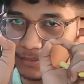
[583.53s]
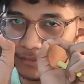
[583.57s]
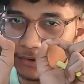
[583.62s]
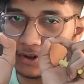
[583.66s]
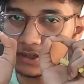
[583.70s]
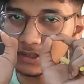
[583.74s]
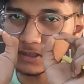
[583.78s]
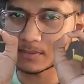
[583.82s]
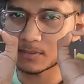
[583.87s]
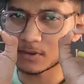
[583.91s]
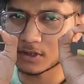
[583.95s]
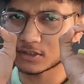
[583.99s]

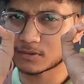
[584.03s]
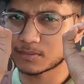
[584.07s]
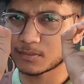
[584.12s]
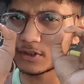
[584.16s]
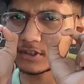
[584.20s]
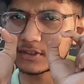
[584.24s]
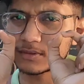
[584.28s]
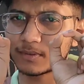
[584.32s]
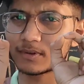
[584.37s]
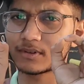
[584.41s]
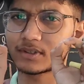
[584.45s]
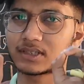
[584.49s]
small
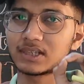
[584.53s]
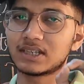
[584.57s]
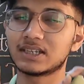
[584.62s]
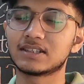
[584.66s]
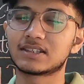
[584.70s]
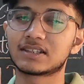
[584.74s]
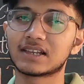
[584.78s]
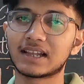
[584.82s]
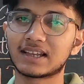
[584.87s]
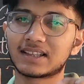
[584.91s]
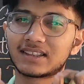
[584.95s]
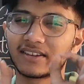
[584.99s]

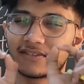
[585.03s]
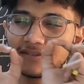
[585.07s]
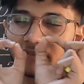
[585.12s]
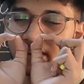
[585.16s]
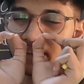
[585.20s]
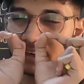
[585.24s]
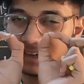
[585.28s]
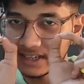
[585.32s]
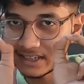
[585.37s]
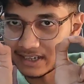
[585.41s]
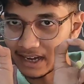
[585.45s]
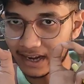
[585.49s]
seeds, like they're
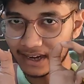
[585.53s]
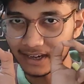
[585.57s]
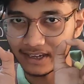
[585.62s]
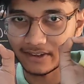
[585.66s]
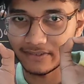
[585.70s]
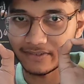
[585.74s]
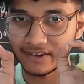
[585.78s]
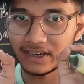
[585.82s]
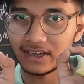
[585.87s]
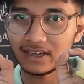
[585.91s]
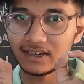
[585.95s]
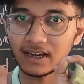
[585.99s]
very
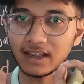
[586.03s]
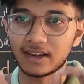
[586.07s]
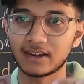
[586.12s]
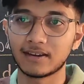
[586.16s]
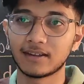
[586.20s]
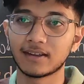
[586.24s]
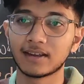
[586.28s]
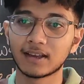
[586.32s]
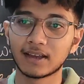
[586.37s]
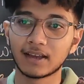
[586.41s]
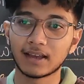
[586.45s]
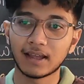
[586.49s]

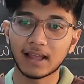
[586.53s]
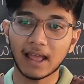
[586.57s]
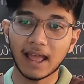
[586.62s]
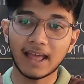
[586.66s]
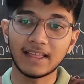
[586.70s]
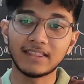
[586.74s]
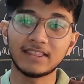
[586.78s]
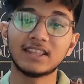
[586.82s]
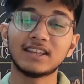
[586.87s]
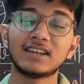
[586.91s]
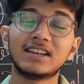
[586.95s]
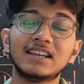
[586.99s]
tiny,
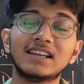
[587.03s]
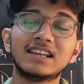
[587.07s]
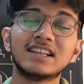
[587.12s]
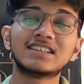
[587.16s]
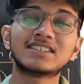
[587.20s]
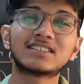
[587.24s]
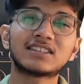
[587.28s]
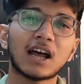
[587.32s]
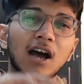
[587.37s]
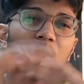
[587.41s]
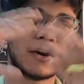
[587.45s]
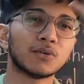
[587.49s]
and they
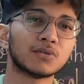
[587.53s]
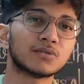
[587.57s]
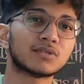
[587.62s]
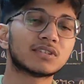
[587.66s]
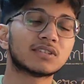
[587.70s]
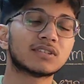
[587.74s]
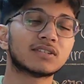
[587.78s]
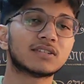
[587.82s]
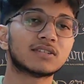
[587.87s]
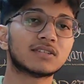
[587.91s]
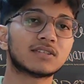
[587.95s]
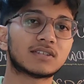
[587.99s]
release
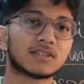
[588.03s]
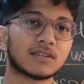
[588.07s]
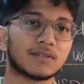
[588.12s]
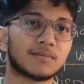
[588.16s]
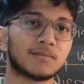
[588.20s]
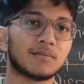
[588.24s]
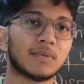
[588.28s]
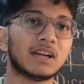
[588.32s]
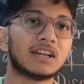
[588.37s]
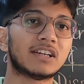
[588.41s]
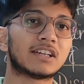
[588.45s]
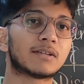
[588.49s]
thousands and
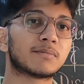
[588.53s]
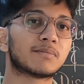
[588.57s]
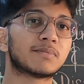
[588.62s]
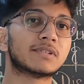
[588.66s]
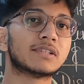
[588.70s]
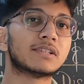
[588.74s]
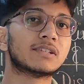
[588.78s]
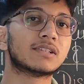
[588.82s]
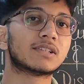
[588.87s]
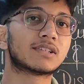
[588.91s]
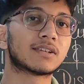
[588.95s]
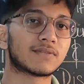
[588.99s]

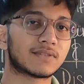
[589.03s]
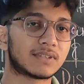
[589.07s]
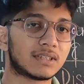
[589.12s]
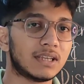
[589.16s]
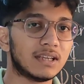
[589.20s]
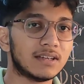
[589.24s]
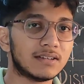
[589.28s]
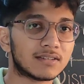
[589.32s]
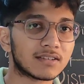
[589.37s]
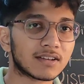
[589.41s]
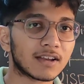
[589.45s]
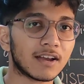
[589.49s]
multiples of
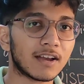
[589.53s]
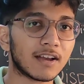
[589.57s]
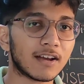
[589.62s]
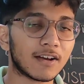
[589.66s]
seeds.